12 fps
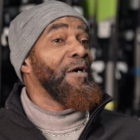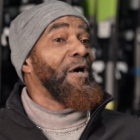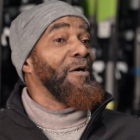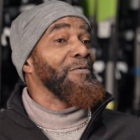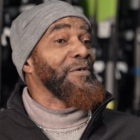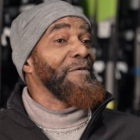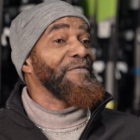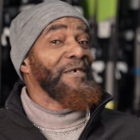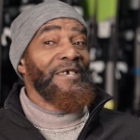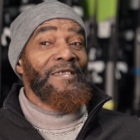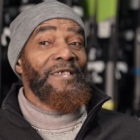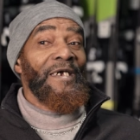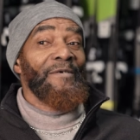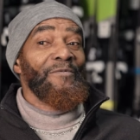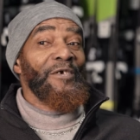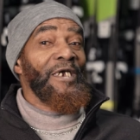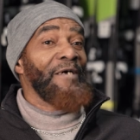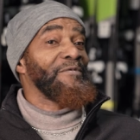Oh, don't forget that.
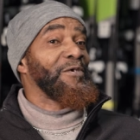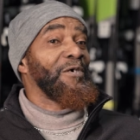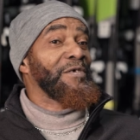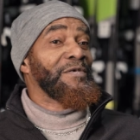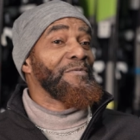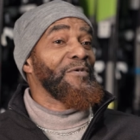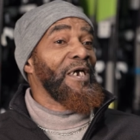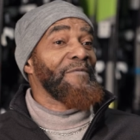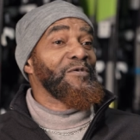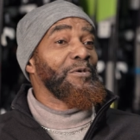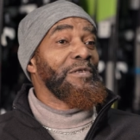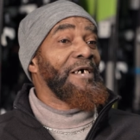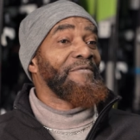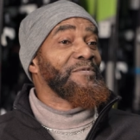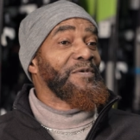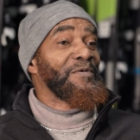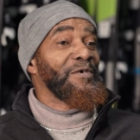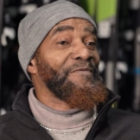We have two
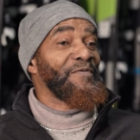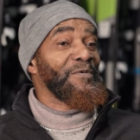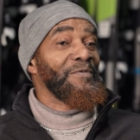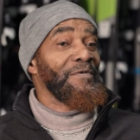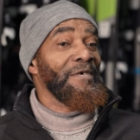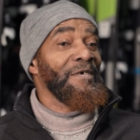levels of good food.